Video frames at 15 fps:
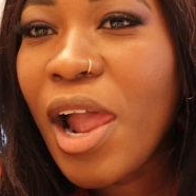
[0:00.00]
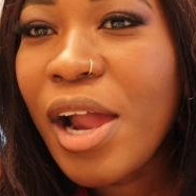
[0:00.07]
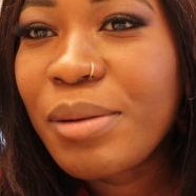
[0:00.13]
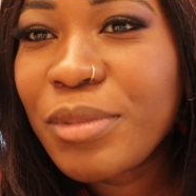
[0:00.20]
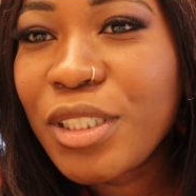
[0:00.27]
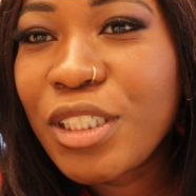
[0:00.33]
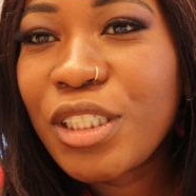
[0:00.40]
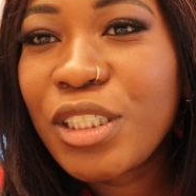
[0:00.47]

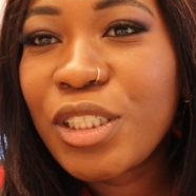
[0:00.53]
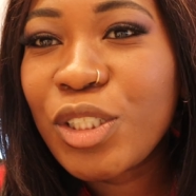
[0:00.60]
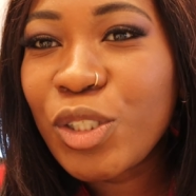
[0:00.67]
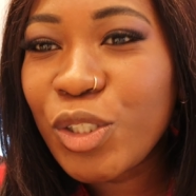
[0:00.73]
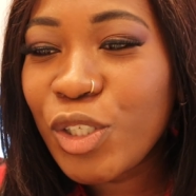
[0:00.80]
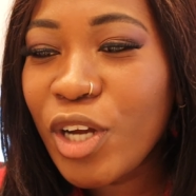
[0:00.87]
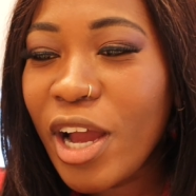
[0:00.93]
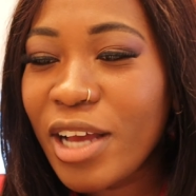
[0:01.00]
Let me
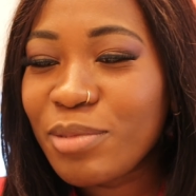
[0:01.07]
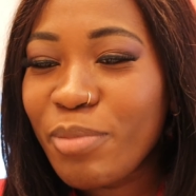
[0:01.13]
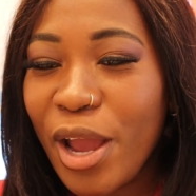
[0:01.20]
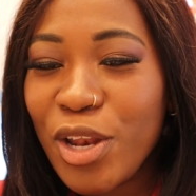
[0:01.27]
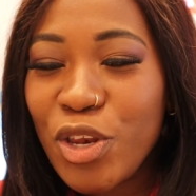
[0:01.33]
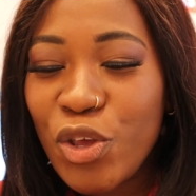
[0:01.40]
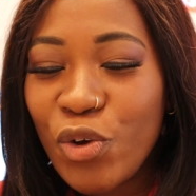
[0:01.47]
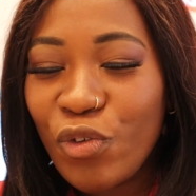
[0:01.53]
show you guys
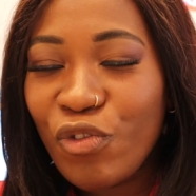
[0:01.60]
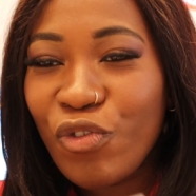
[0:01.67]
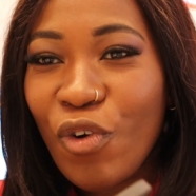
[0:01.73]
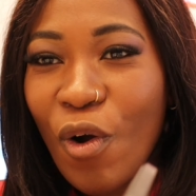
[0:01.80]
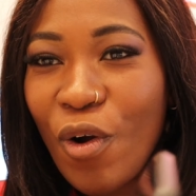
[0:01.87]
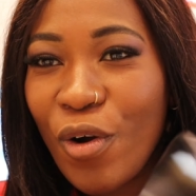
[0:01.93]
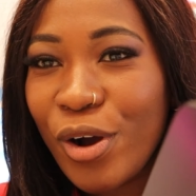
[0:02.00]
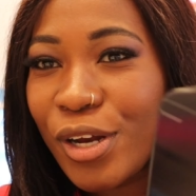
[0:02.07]
my new do
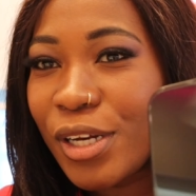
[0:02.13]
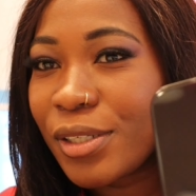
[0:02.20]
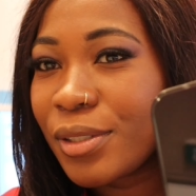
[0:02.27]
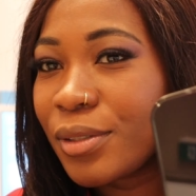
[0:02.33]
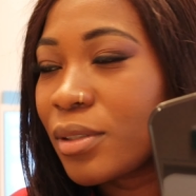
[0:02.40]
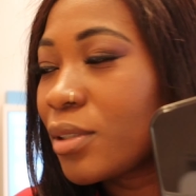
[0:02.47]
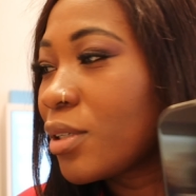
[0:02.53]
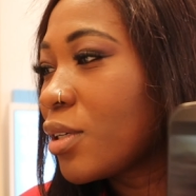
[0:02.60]
phone. do you have
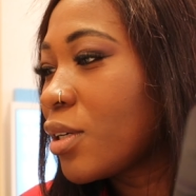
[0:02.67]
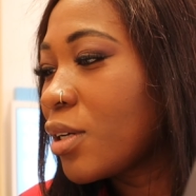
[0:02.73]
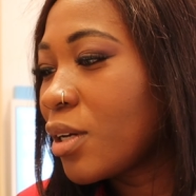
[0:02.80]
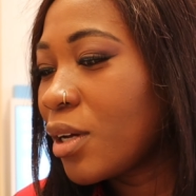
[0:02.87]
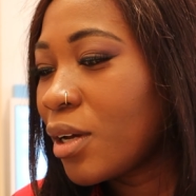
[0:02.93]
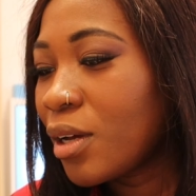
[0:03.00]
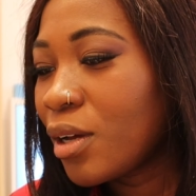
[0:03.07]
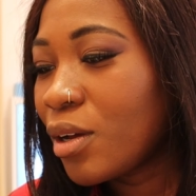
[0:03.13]
privacy screen
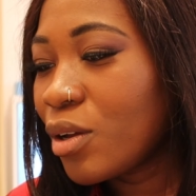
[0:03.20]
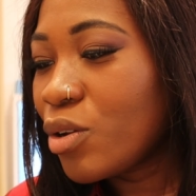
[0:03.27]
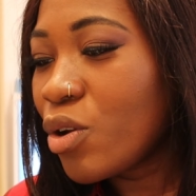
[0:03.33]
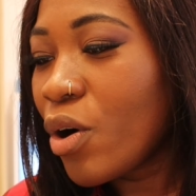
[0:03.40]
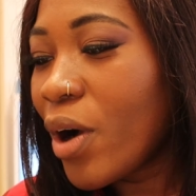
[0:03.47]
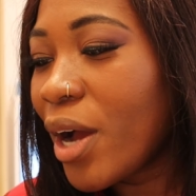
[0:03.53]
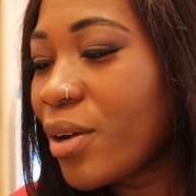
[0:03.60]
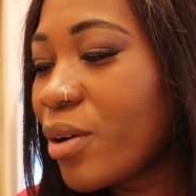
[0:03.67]
on this one?
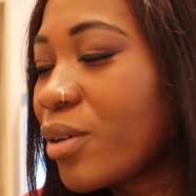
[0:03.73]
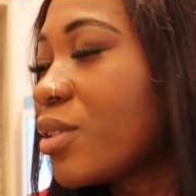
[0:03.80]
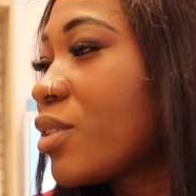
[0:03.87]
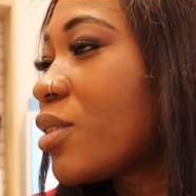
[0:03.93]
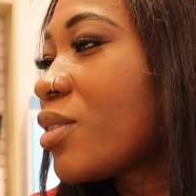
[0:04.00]
No, I don't.